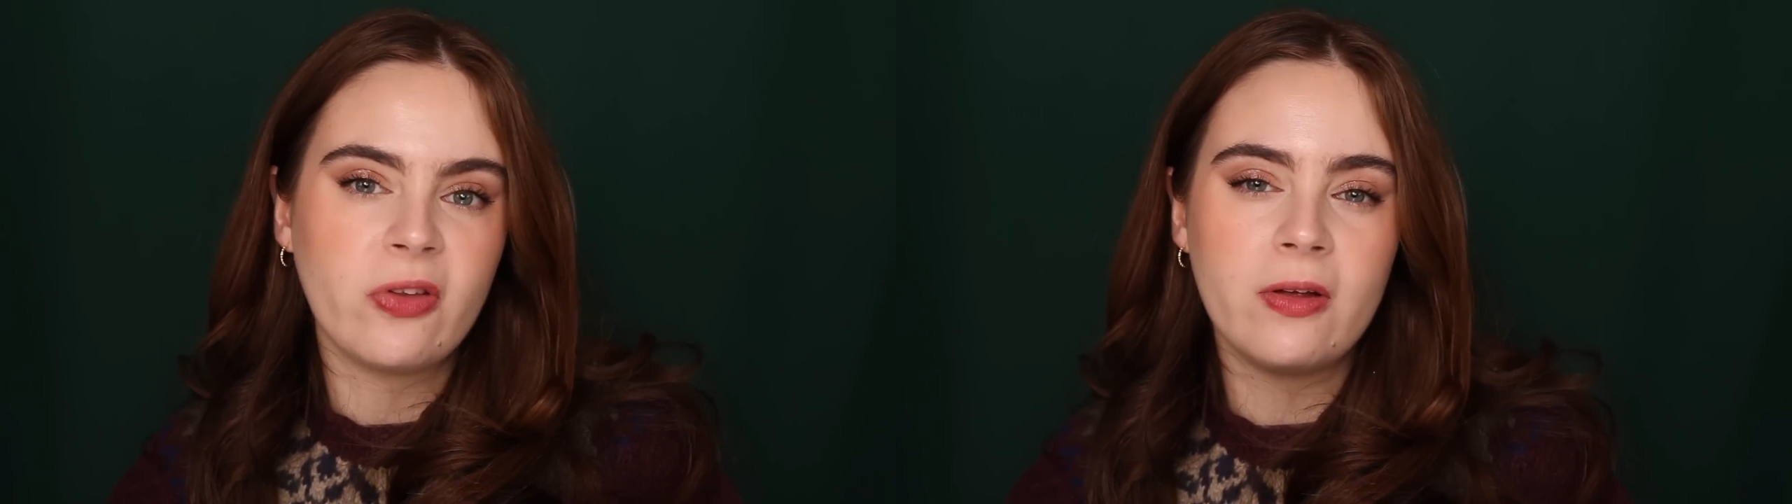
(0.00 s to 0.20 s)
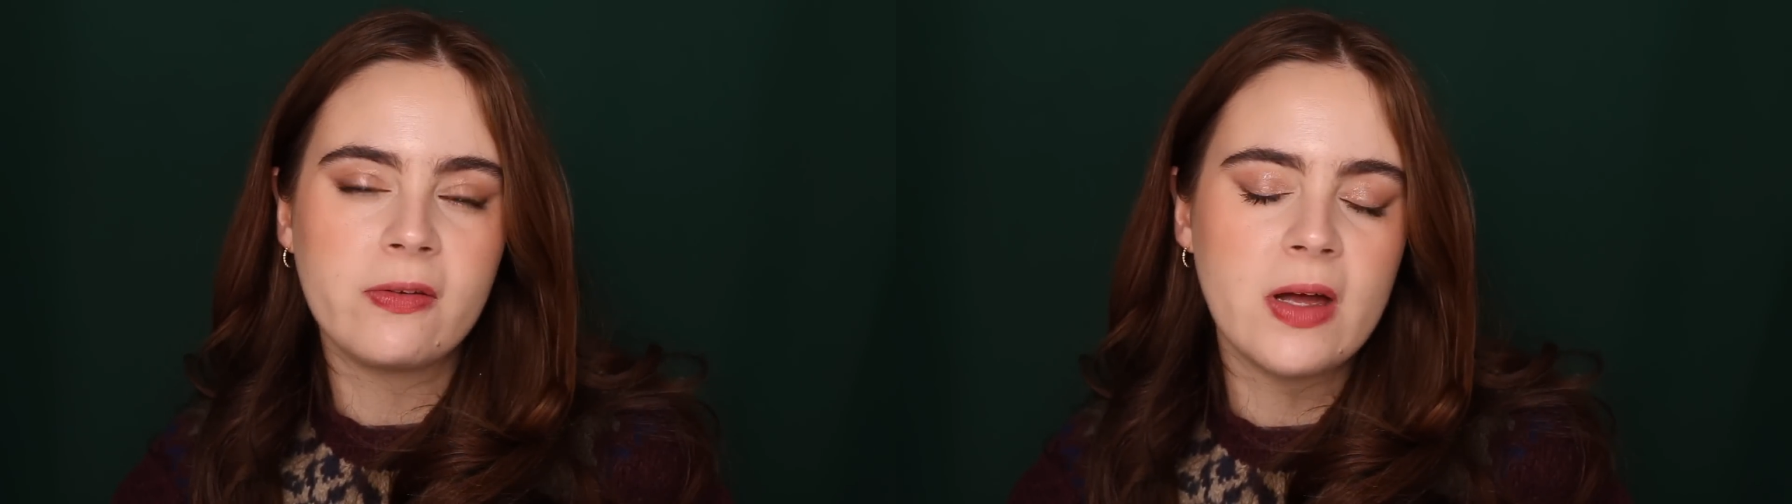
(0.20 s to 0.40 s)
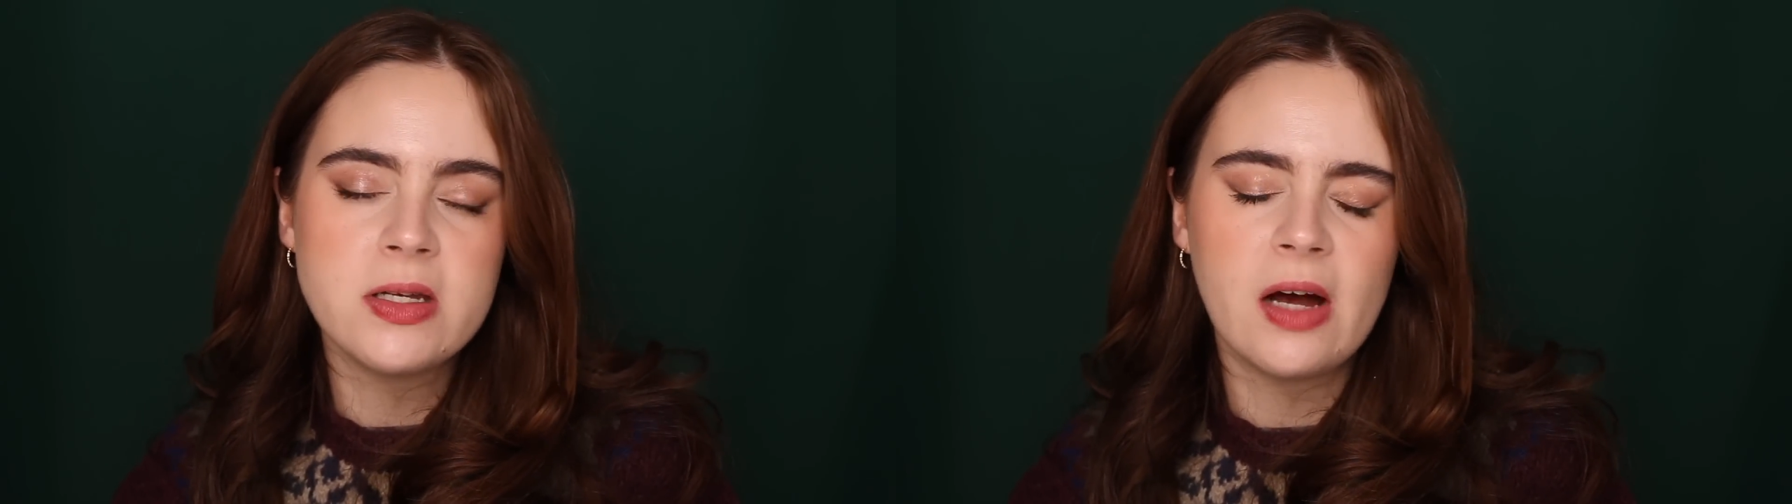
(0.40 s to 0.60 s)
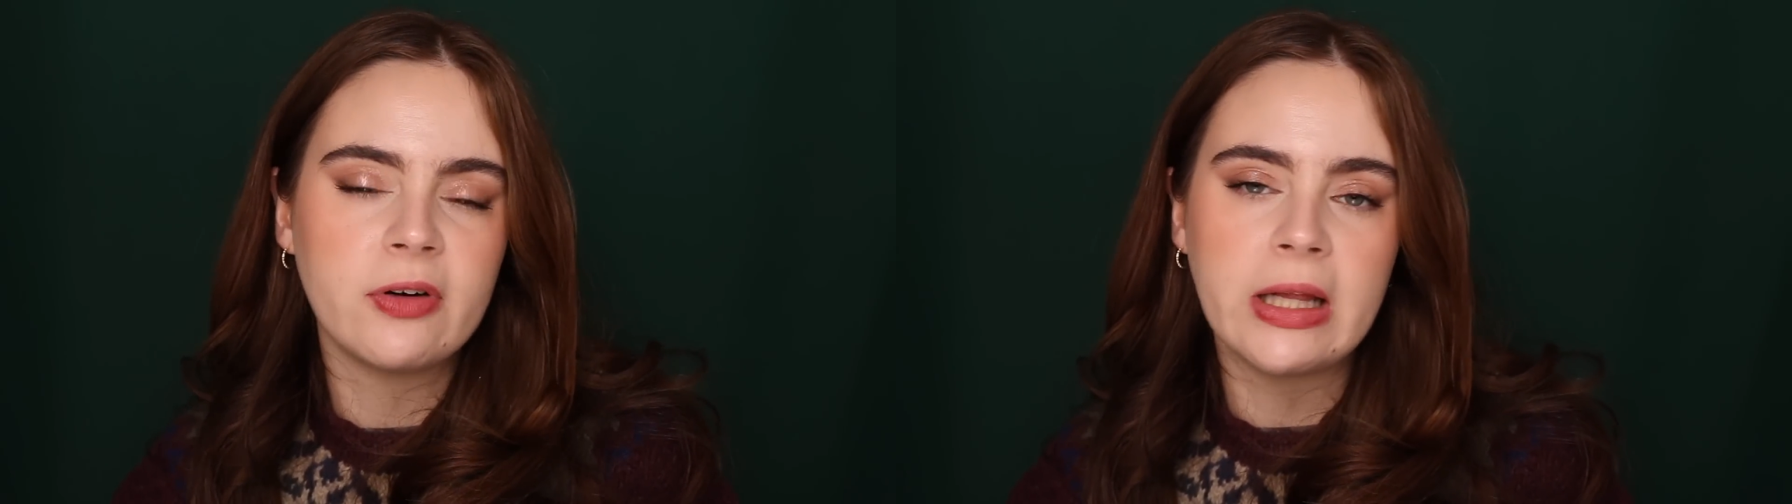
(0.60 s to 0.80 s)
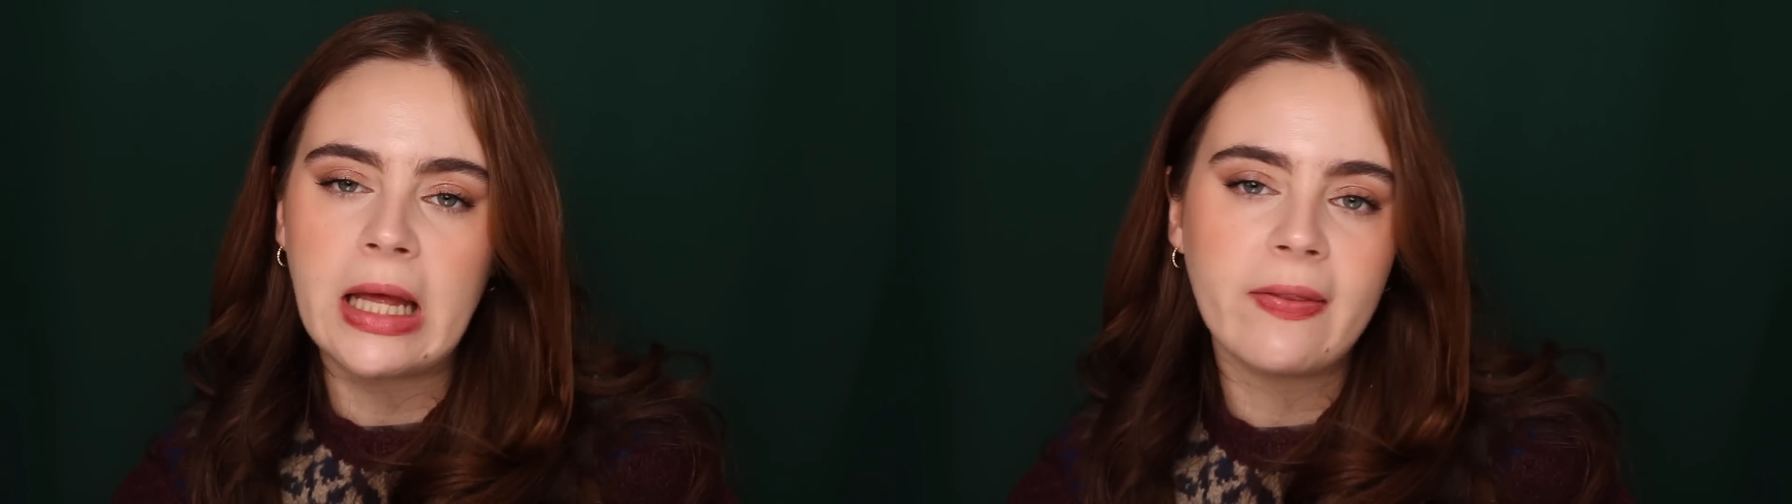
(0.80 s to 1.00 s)
this and
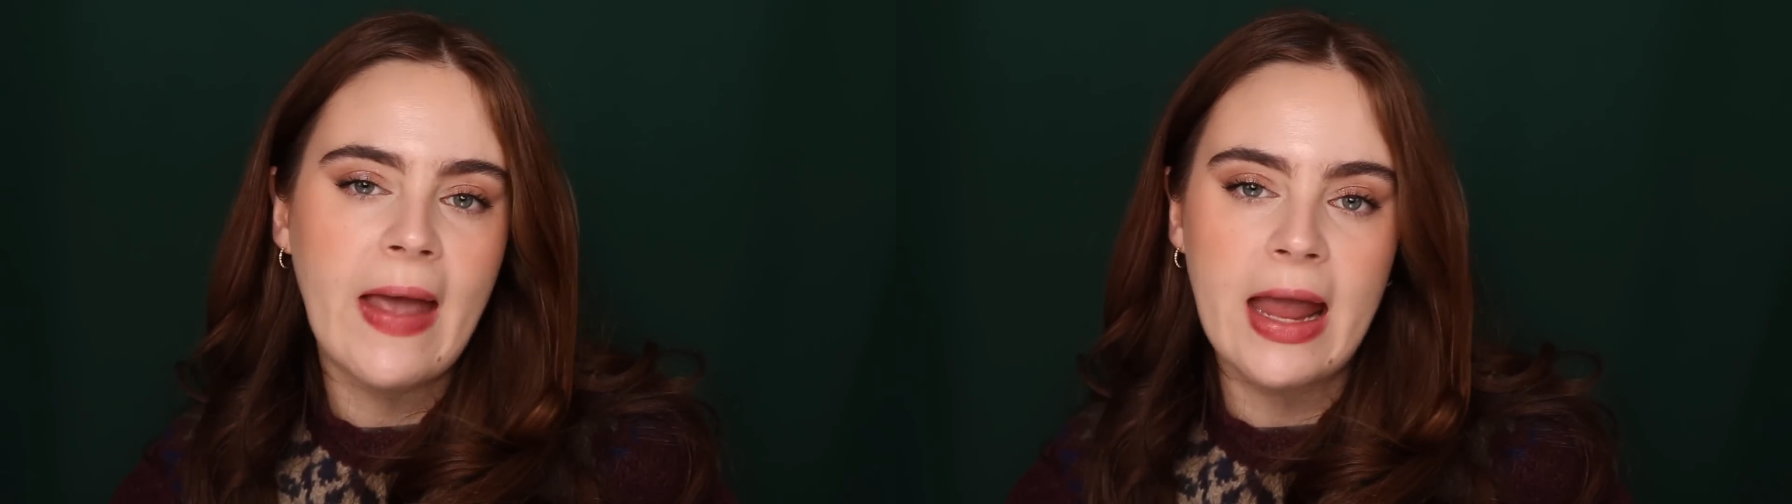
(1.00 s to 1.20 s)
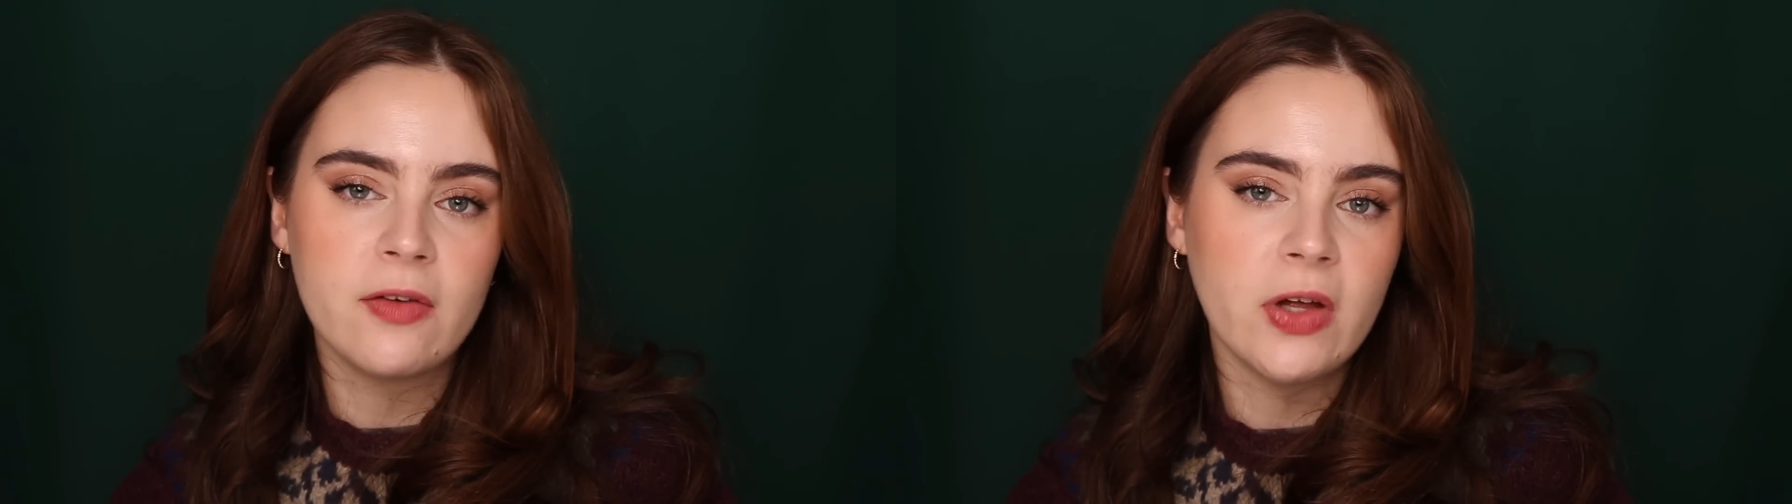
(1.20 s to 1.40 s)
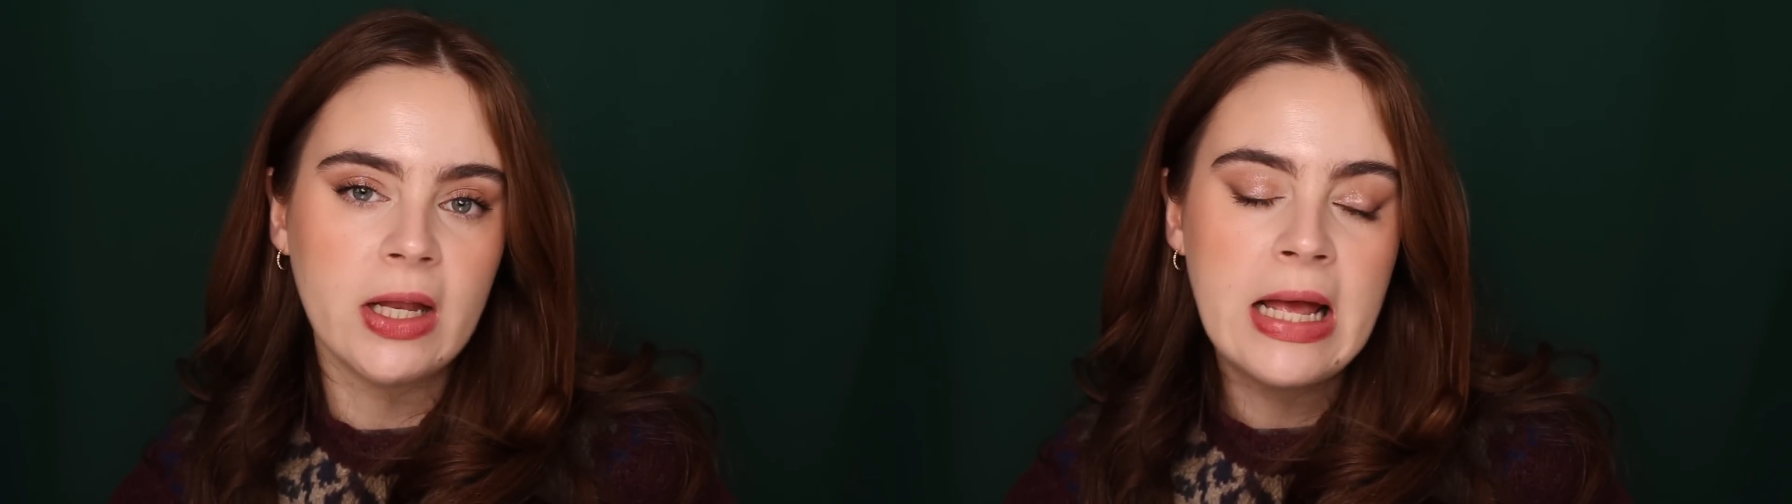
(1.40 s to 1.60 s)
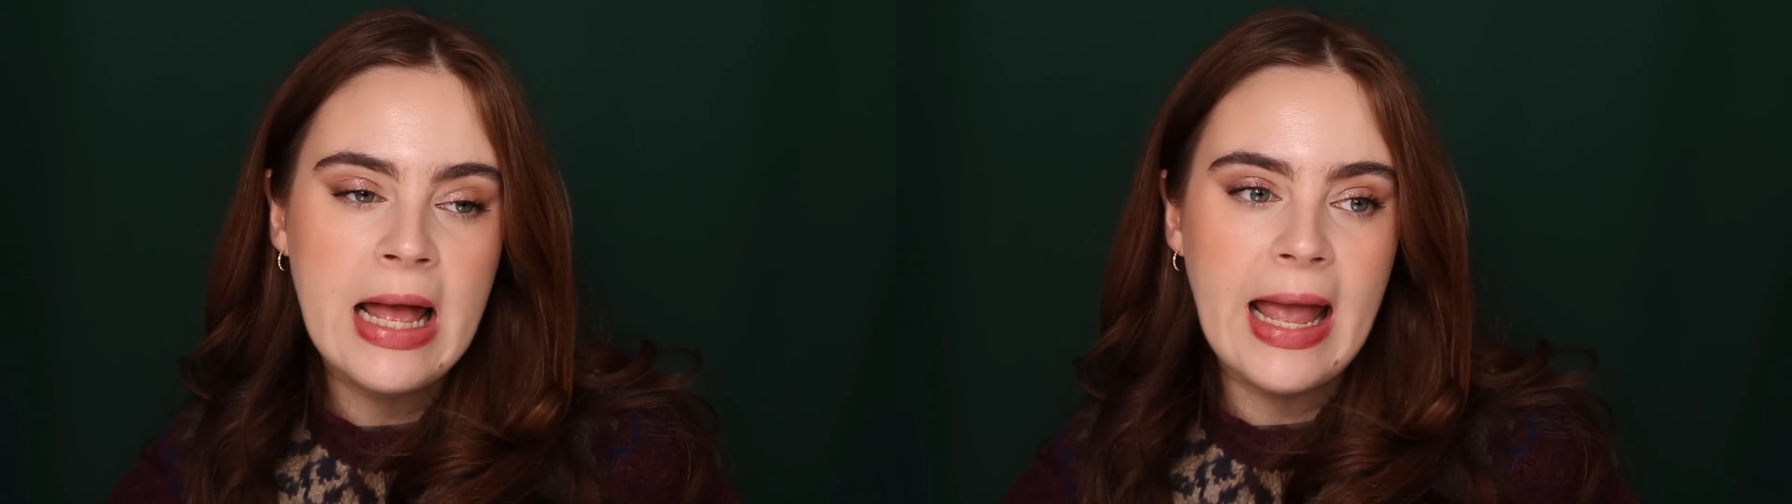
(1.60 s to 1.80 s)
definitely get the hang of it,